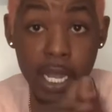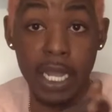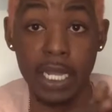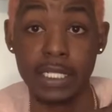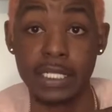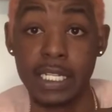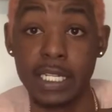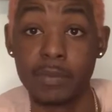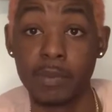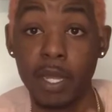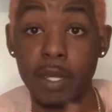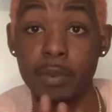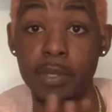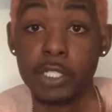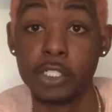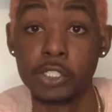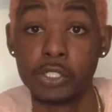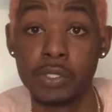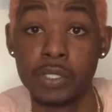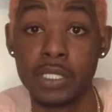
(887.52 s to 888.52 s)
take my
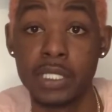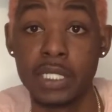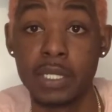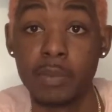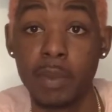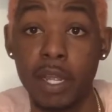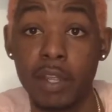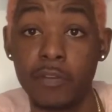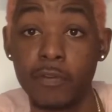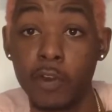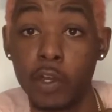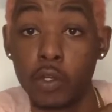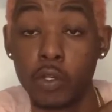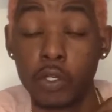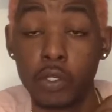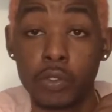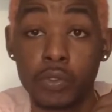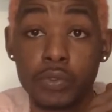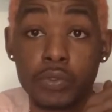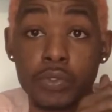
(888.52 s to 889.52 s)
pictures and my
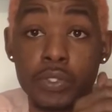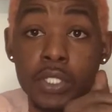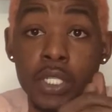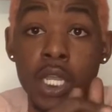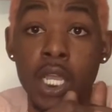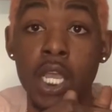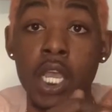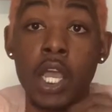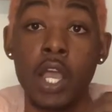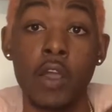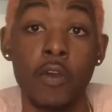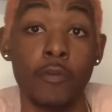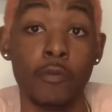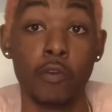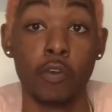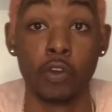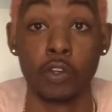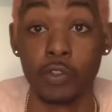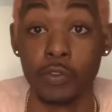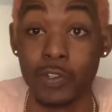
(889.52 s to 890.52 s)
photos,
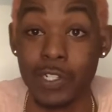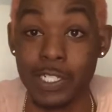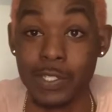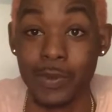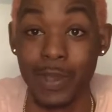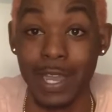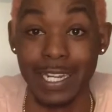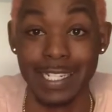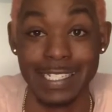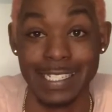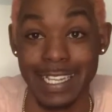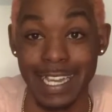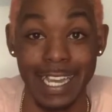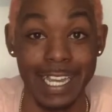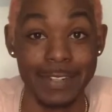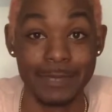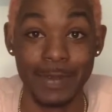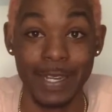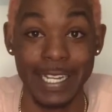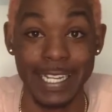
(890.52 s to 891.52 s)
for the reason why I
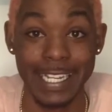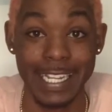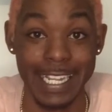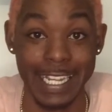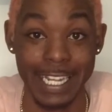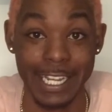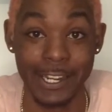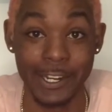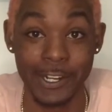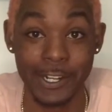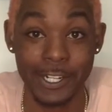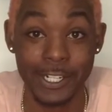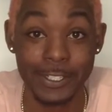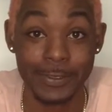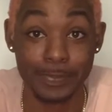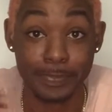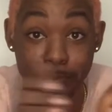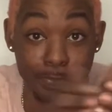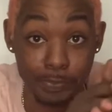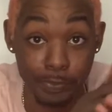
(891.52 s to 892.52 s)
dyed my hair,
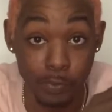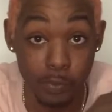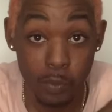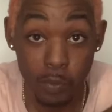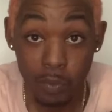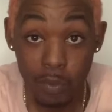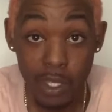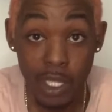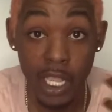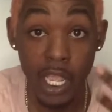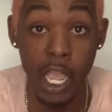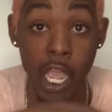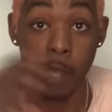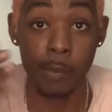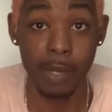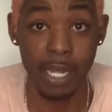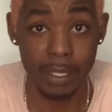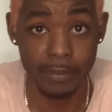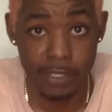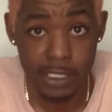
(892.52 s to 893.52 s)
I'm
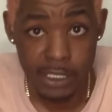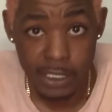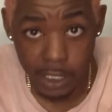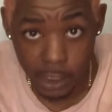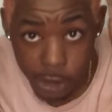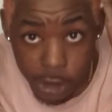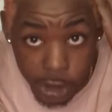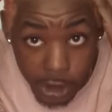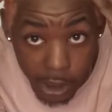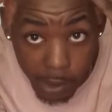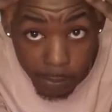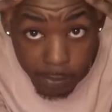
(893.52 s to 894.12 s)
gonna have to touch it up